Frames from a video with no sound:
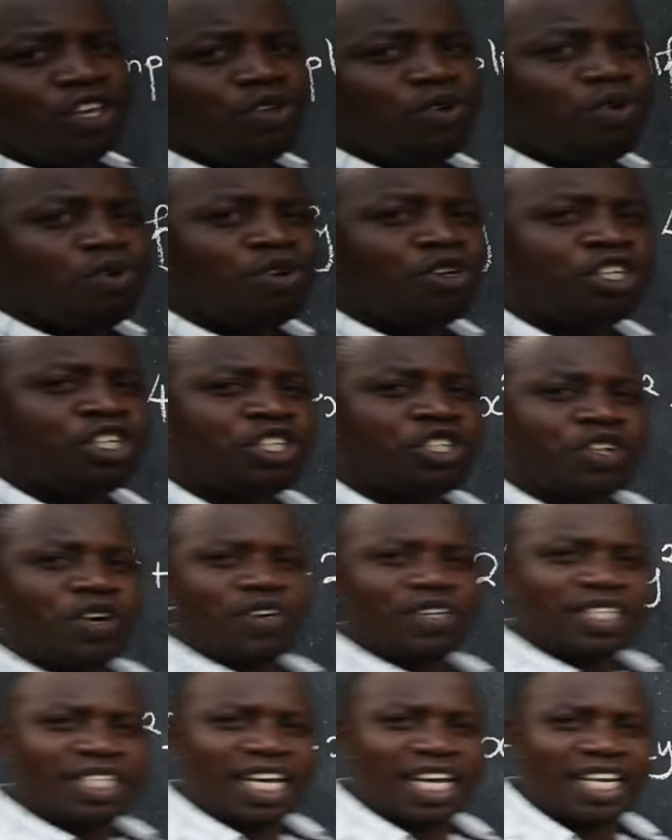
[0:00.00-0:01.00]
you
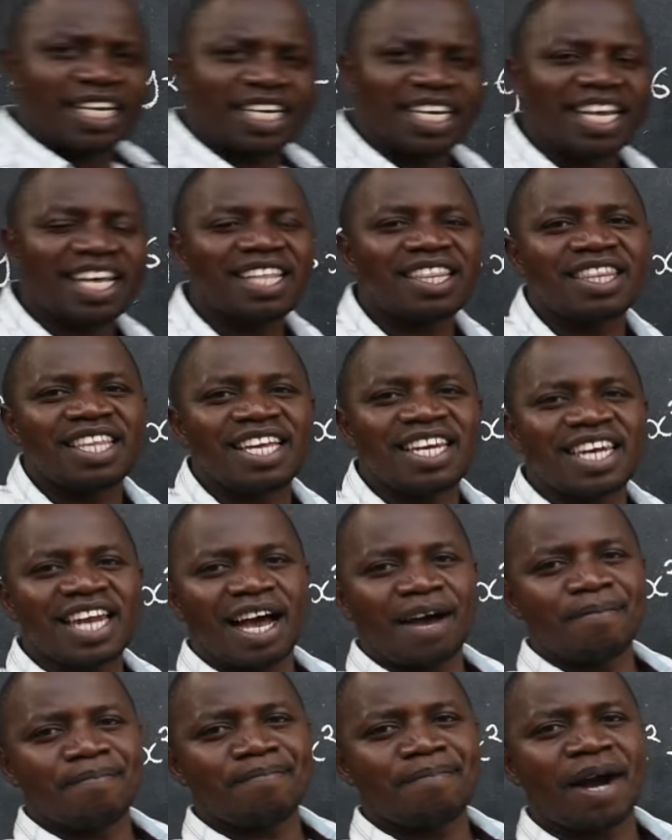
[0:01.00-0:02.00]
shorten the
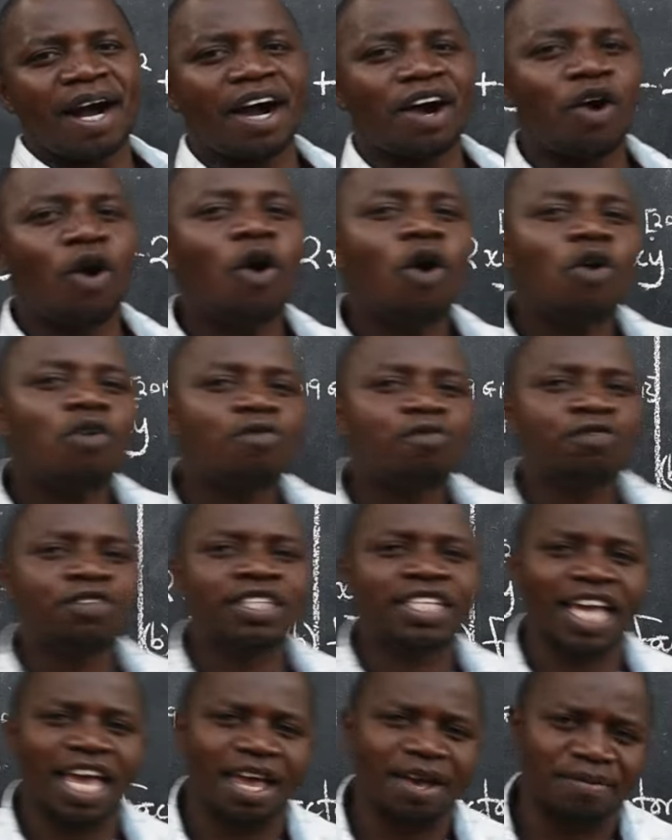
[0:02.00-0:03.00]
number of
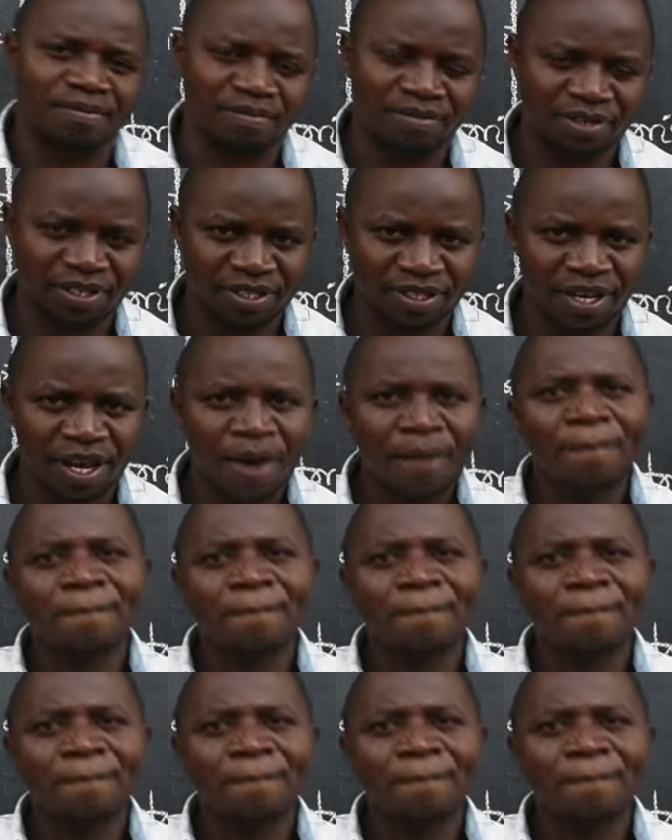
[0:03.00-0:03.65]
terms.